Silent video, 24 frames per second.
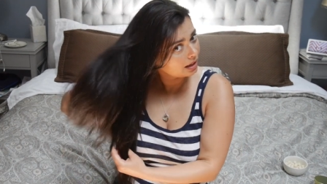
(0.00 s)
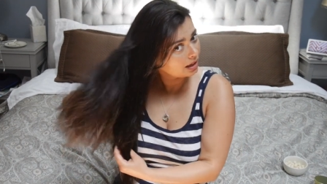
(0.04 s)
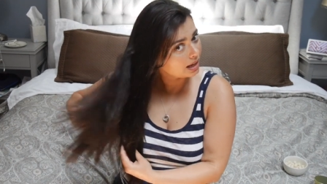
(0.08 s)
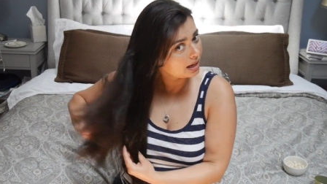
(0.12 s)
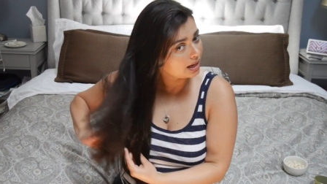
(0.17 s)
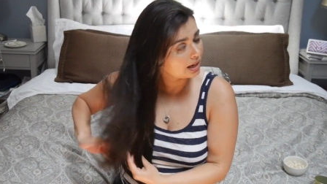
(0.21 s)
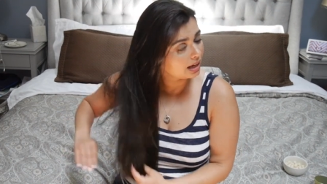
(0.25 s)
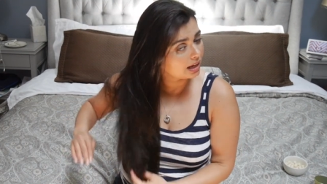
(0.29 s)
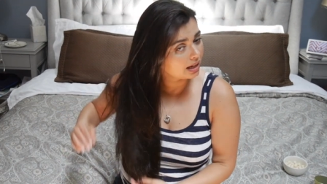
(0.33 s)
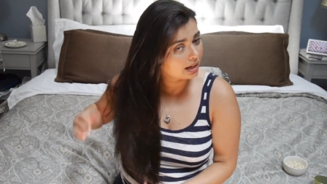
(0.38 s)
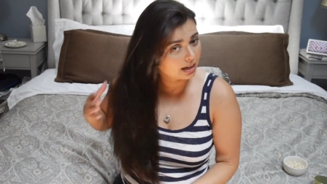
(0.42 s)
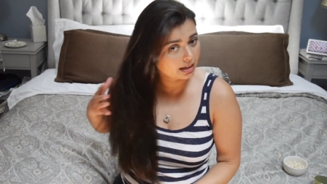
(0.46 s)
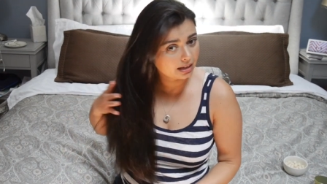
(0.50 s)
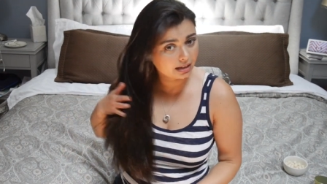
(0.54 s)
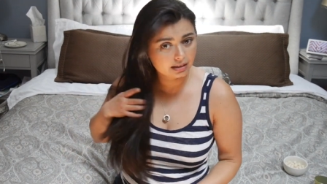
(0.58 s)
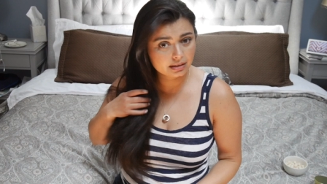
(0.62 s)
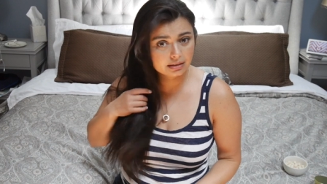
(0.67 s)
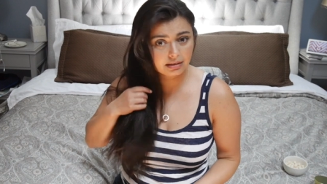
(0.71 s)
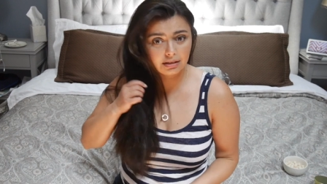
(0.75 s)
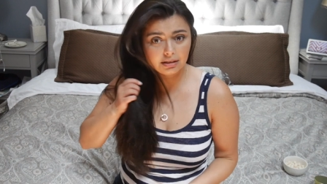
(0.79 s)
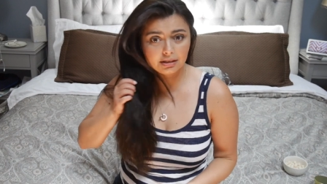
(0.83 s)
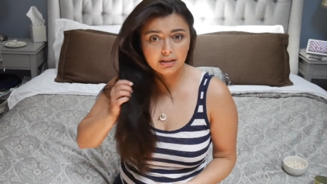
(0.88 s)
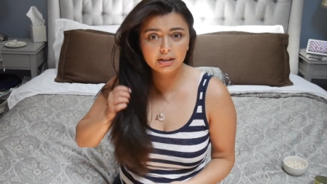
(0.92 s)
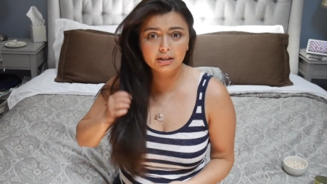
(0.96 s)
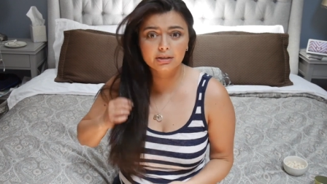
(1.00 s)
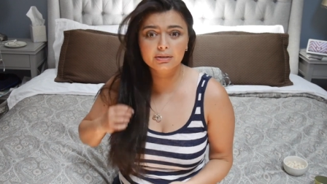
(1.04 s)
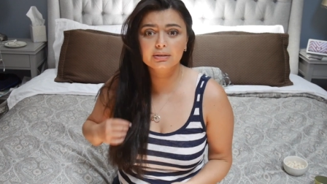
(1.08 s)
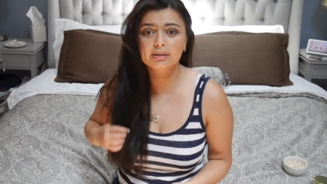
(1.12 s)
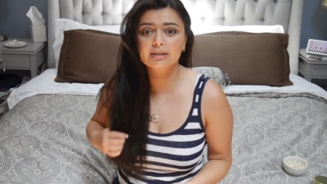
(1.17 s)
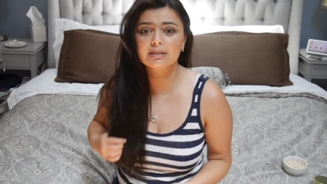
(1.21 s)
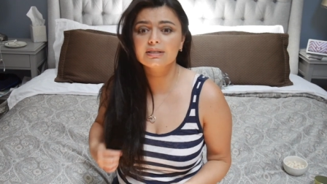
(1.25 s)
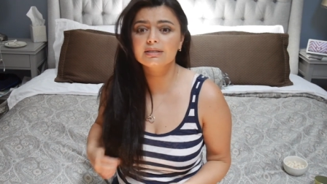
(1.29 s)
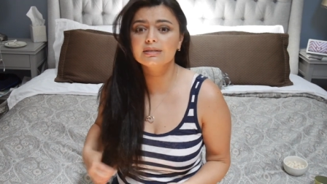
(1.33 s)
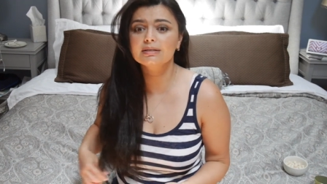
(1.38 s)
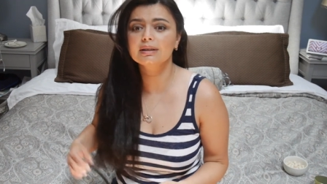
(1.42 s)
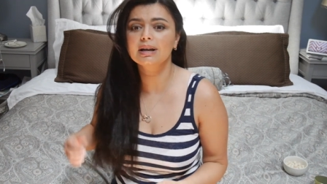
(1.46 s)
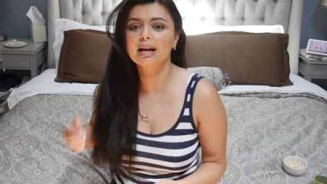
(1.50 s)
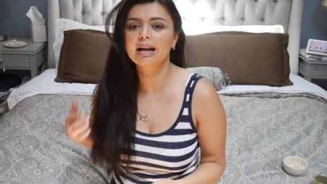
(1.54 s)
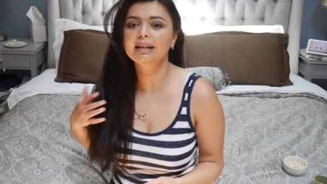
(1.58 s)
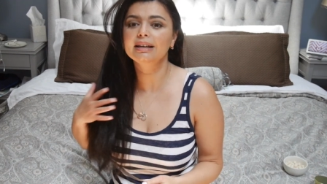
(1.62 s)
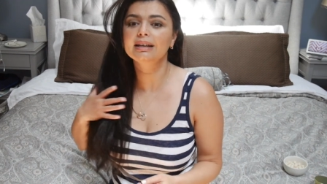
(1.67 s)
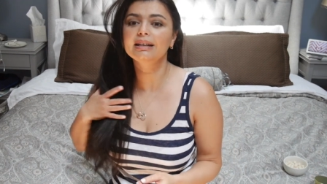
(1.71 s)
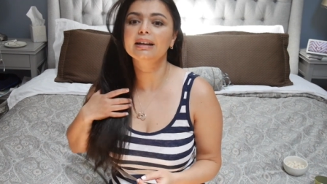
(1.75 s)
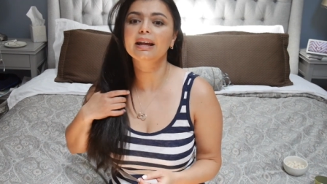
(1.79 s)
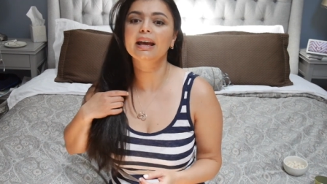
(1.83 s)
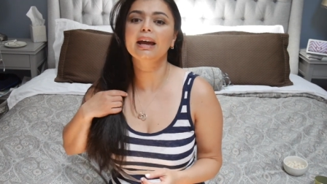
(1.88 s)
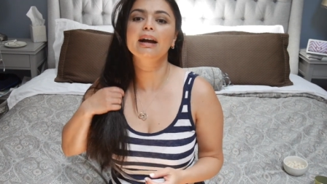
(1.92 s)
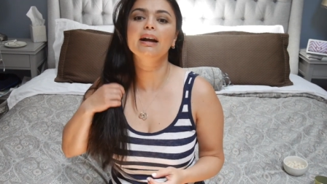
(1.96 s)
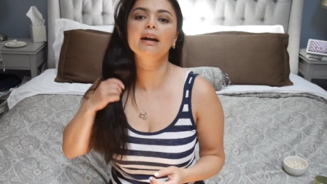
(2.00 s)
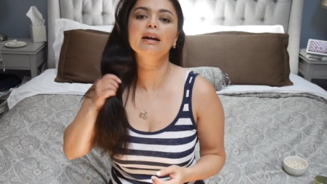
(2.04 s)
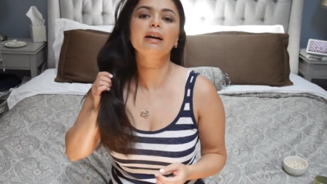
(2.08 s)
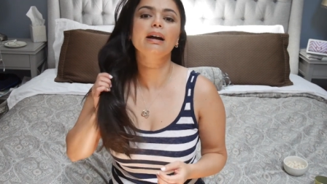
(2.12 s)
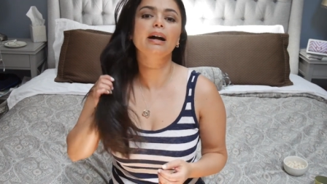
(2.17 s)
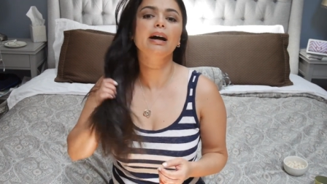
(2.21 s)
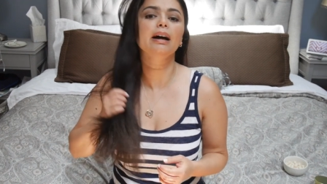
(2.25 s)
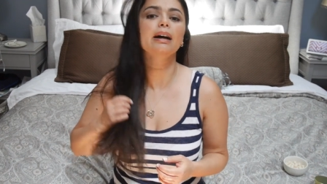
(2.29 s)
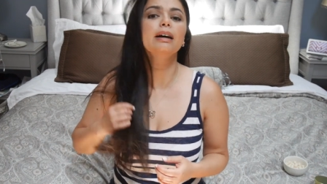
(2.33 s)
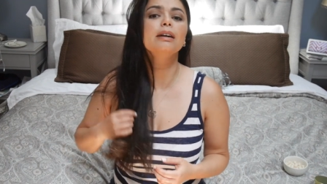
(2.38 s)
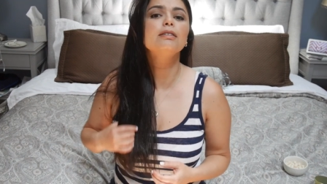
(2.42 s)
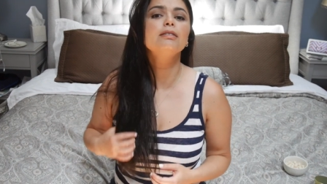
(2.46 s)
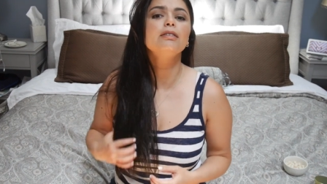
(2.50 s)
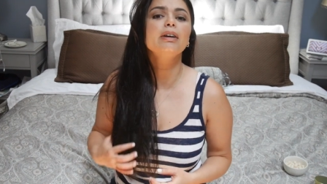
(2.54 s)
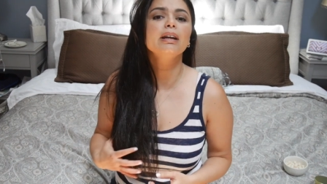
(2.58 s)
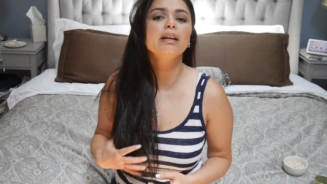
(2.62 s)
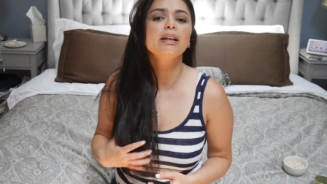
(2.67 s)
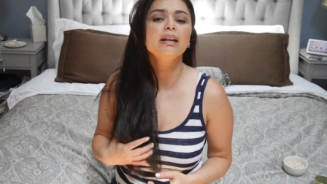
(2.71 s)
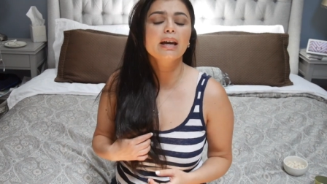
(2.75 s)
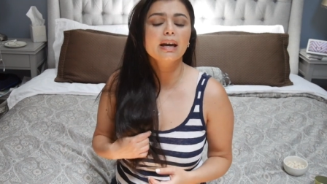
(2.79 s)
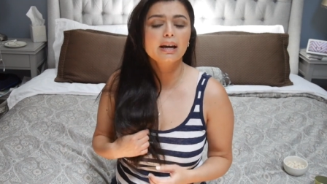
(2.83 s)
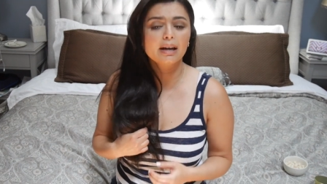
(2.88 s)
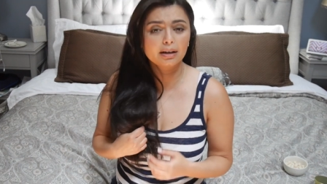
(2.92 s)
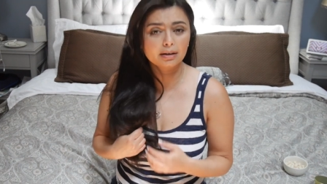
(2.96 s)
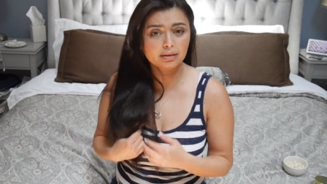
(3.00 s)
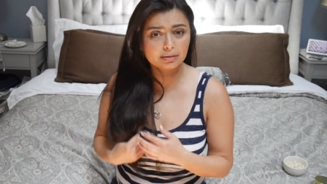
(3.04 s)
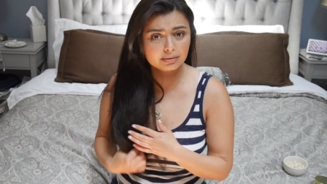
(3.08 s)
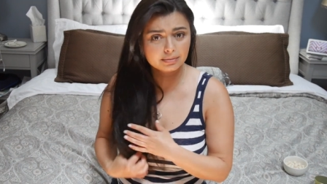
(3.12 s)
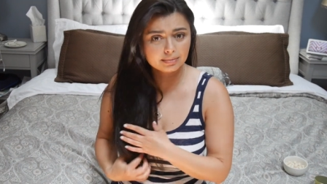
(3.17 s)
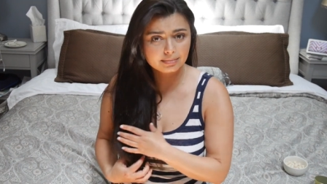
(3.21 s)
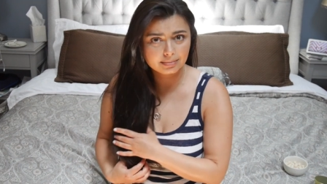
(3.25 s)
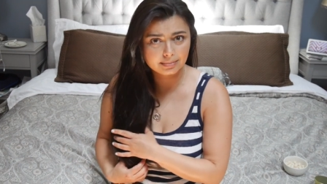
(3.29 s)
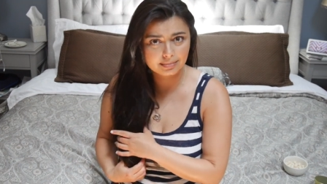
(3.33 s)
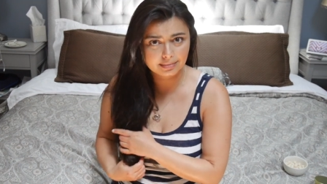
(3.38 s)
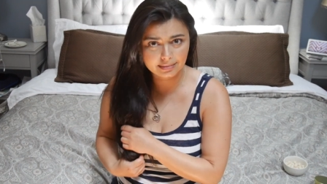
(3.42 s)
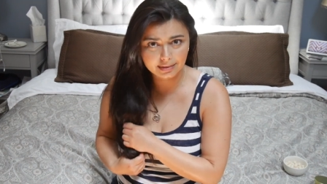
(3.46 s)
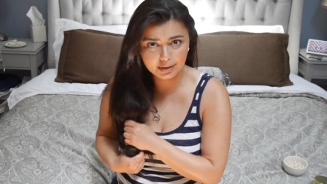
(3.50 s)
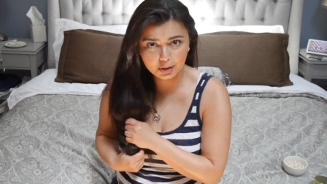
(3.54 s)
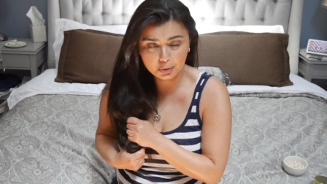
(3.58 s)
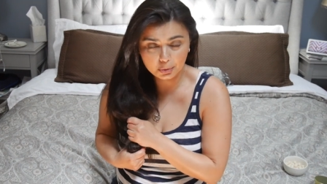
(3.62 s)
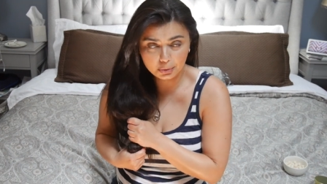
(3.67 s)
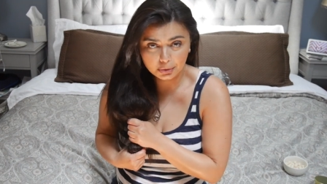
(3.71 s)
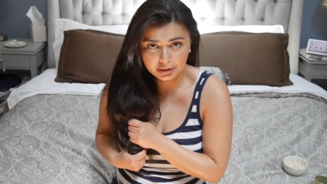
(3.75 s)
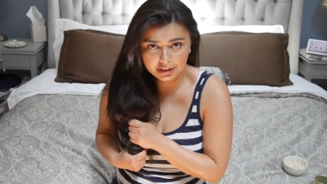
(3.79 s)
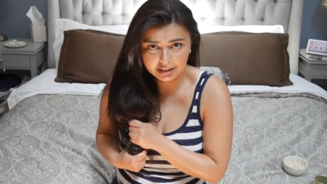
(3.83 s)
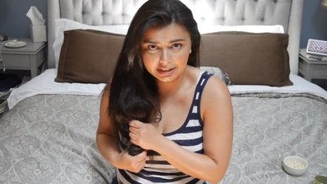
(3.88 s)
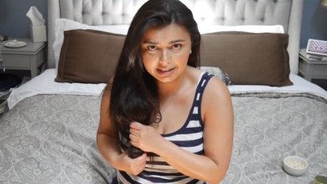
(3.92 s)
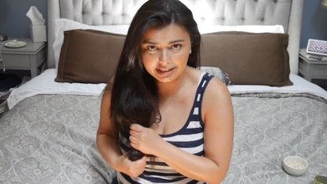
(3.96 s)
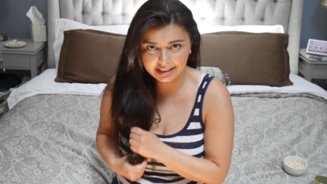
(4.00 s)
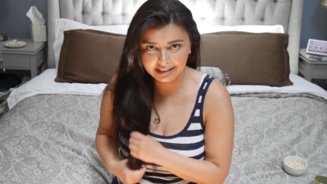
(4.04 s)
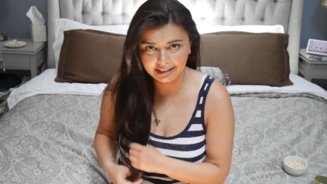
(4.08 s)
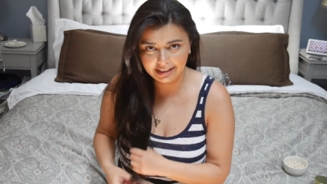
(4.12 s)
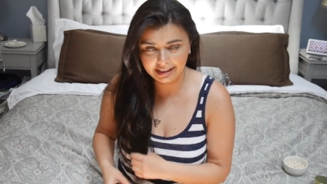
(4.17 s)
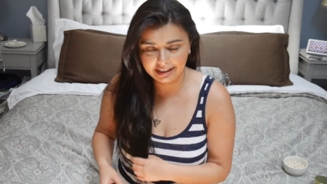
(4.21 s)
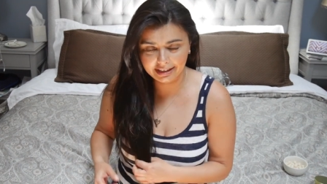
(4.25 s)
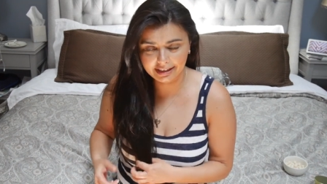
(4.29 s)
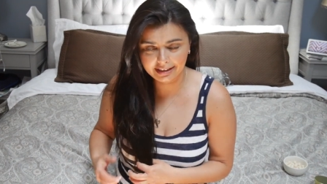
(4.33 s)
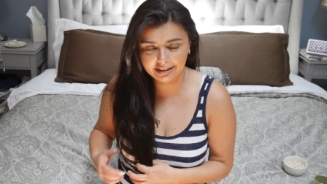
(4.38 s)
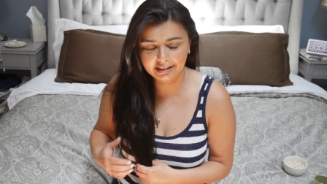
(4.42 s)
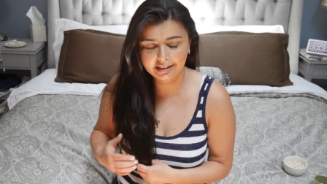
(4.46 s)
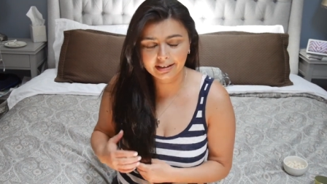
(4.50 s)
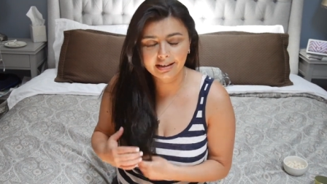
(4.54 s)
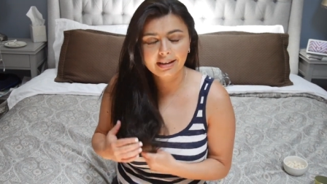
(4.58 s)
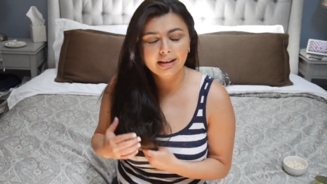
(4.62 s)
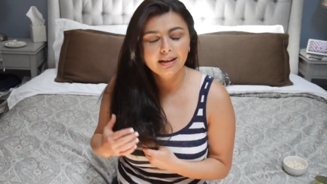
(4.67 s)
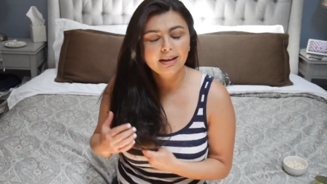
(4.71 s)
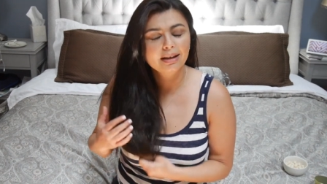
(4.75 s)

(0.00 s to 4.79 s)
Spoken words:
I need a haircut right now, quarantine hair.